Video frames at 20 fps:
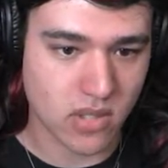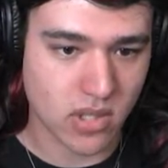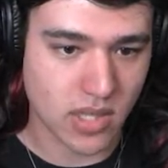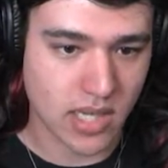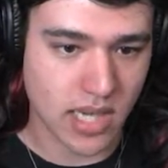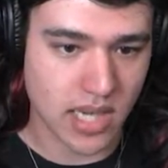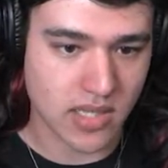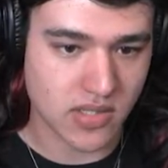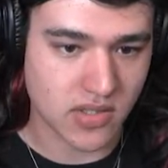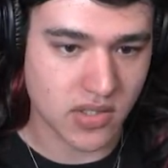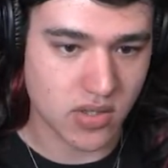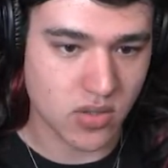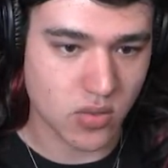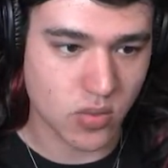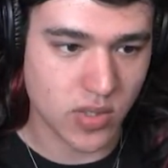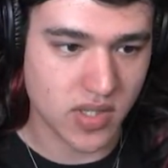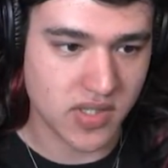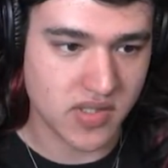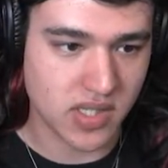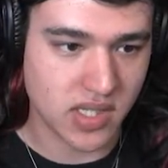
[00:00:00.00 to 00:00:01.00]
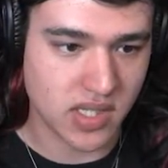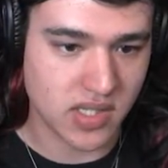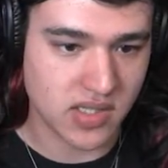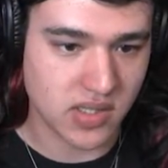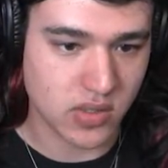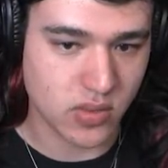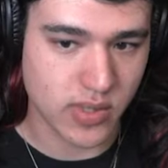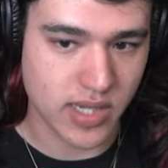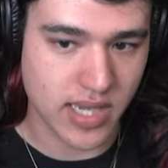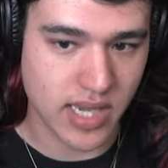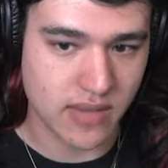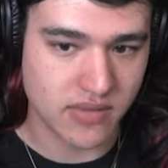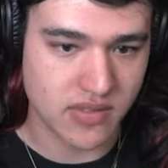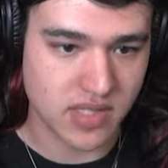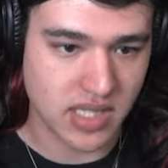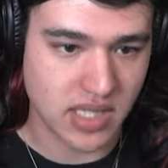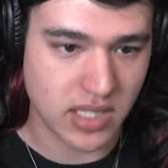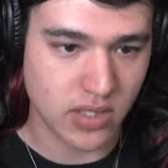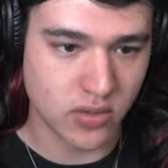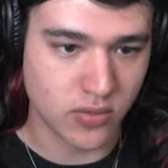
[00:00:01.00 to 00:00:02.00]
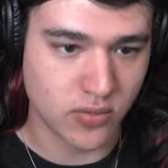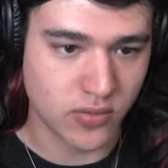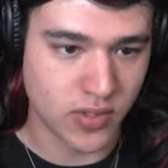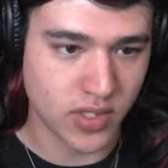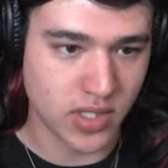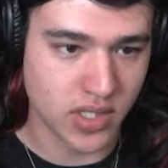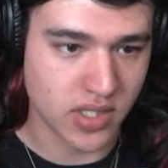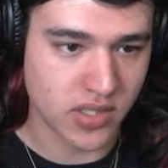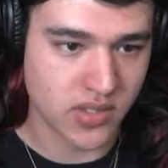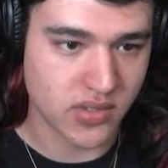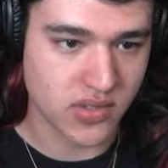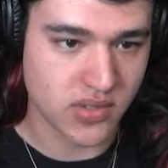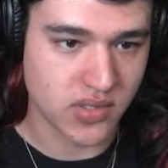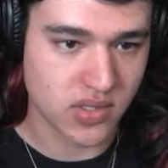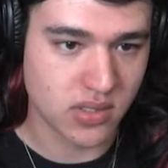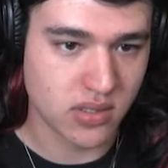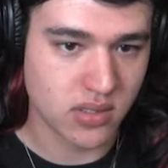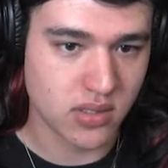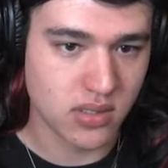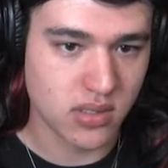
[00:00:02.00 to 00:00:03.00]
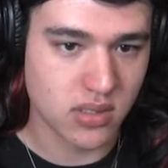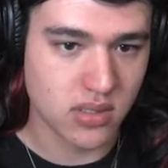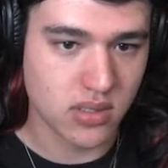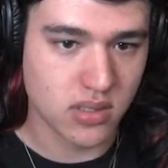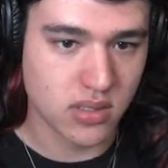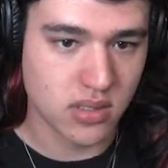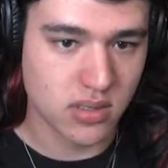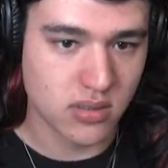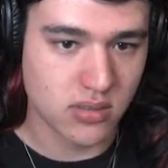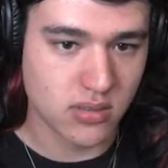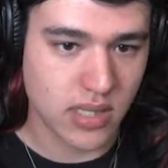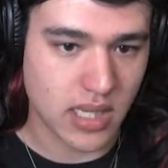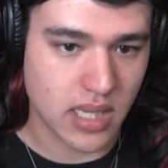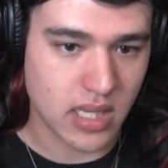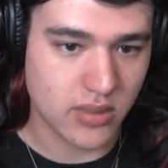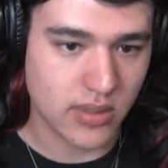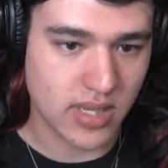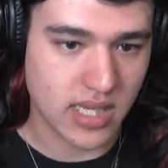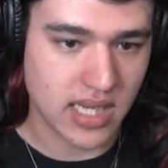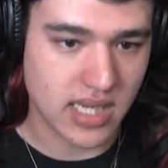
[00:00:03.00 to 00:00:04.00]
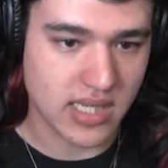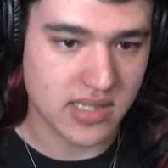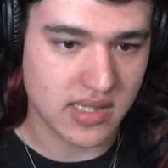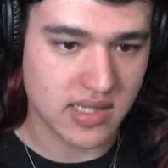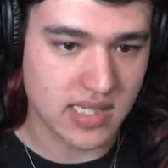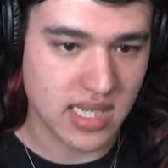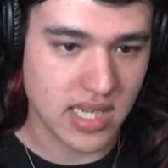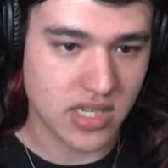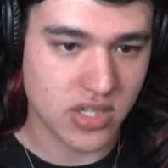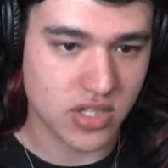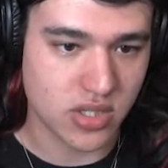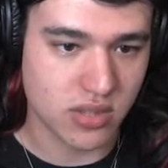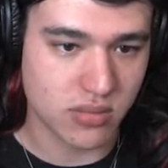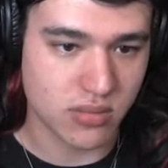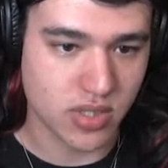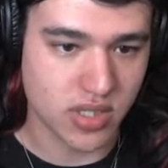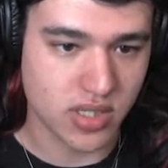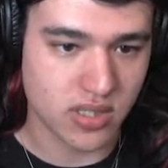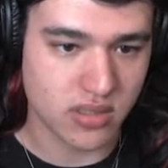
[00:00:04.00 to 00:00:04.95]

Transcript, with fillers: Okay, so the wizard is who I have to kill first. How do I get his attention?